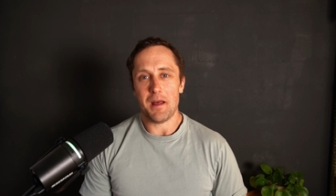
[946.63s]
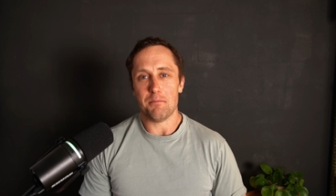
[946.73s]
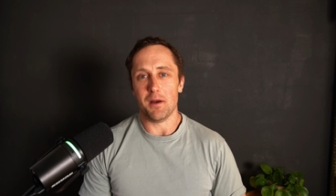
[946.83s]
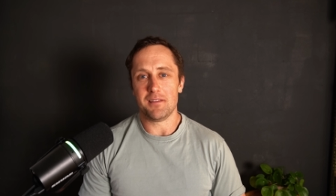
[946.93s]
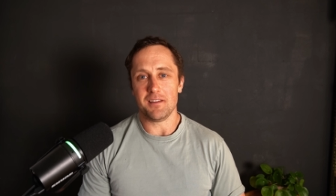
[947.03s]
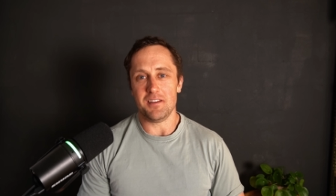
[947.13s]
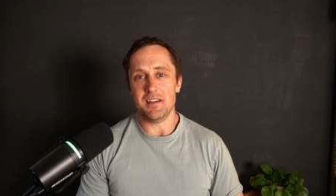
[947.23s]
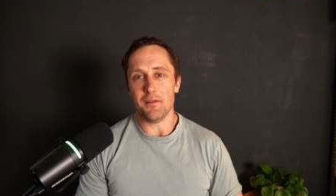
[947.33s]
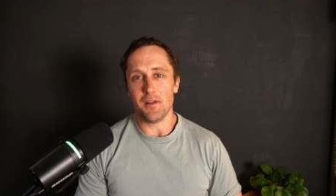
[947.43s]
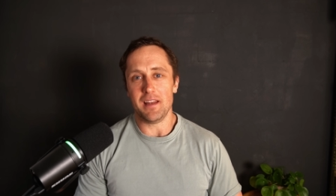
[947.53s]
but she
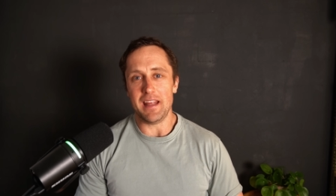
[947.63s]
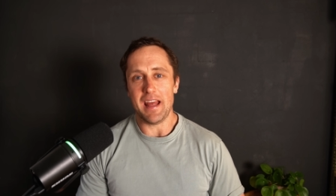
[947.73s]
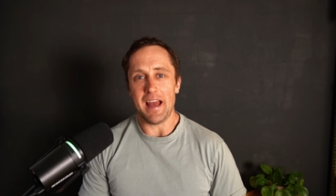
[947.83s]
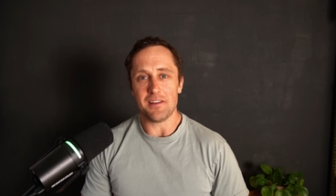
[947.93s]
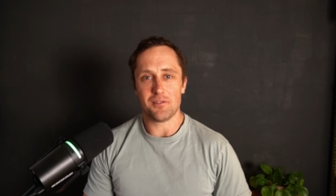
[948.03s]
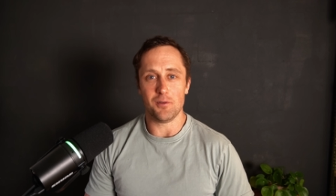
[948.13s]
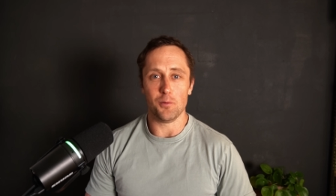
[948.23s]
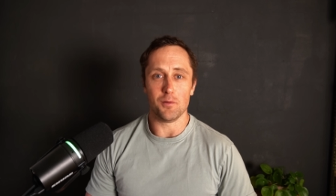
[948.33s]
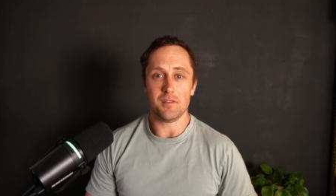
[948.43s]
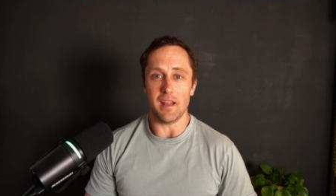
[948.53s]
definitely has
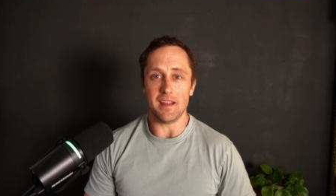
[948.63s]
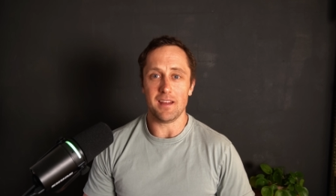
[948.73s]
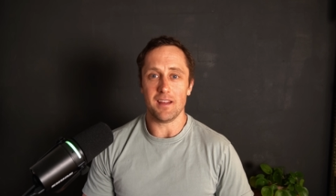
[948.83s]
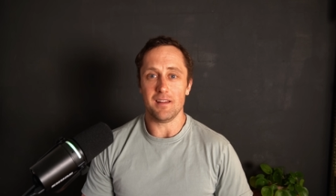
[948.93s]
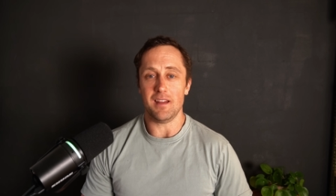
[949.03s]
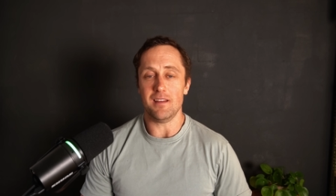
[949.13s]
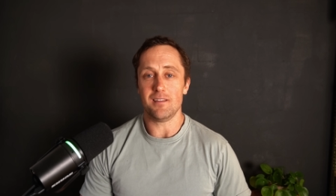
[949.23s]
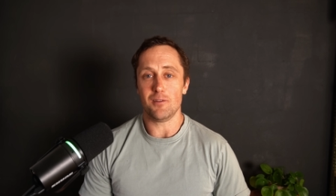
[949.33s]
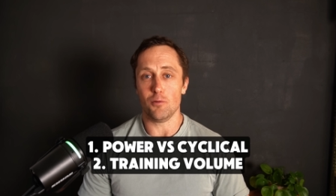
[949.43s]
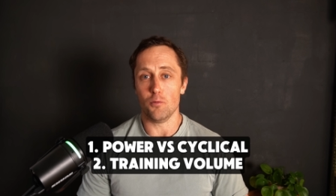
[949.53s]
to take
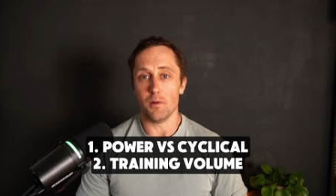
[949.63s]
these two,